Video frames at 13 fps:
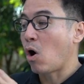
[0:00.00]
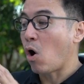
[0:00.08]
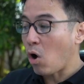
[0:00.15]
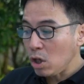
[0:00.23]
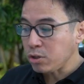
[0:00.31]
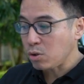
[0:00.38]

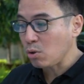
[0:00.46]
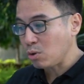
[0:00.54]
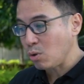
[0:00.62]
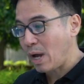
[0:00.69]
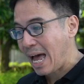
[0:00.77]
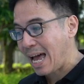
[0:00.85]
Also
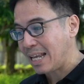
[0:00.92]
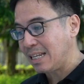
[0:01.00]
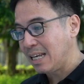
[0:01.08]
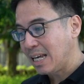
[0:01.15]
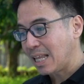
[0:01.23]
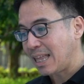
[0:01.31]
to
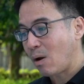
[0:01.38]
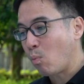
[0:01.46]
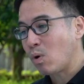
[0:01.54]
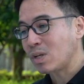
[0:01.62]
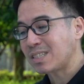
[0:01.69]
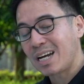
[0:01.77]
add that
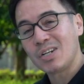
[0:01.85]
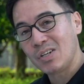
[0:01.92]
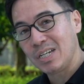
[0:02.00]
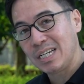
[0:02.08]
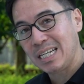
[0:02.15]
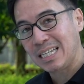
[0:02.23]
what's
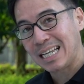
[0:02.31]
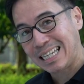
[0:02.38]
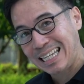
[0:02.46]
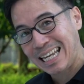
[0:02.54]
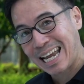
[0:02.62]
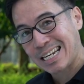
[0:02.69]
underneath
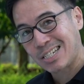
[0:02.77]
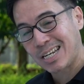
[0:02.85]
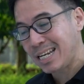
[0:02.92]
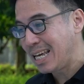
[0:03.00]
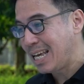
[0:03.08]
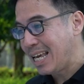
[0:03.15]
the
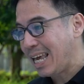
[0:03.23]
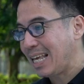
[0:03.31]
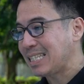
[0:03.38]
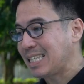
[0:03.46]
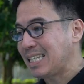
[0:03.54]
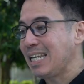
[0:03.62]
engine
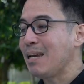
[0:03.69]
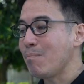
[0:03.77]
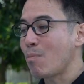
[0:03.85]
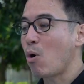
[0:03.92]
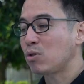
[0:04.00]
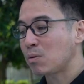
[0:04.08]
is the
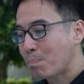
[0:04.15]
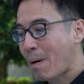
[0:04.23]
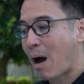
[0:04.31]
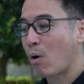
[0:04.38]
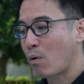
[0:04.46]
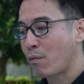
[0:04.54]
most
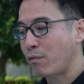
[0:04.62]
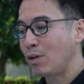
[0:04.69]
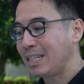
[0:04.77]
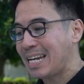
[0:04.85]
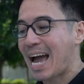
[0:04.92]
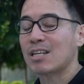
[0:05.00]

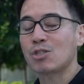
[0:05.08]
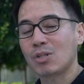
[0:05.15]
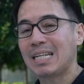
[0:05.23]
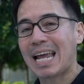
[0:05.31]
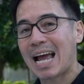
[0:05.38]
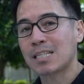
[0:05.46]
powerful
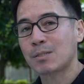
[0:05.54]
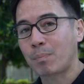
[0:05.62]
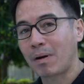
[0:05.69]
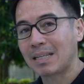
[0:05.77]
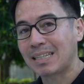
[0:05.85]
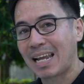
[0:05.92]
naturally
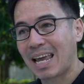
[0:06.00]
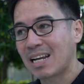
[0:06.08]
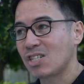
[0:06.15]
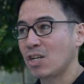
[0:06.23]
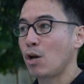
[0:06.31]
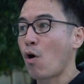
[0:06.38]
aspirated
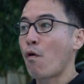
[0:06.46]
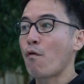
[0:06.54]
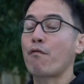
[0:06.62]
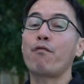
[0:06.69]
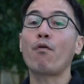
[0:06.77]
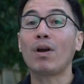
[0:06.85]
engine
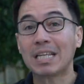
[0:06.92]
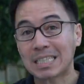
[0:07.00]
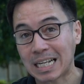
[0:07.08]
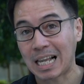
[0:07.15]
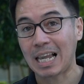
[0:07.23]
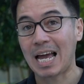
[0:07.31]
for
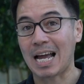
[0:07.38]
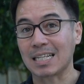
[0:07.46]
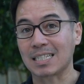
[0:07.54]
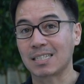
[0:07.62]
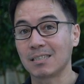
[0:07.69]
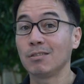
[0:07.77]
its
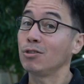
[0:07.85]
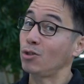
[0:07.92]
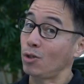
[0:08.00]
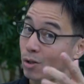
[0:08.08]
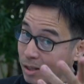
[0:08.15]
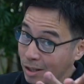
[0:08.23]
class.
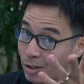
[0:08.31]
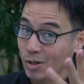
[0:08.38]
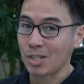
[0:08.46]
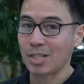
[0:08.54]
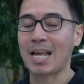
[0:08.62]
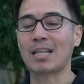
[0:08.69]
So
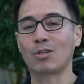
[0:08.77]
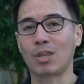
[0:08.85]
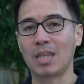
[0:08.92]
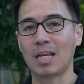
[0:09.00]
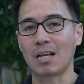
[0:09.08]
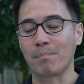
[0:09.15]
there's that to
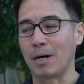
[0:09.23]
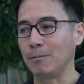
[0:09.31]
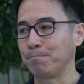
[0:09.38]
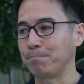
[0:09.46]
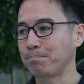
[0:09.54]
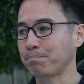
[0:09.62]
think about.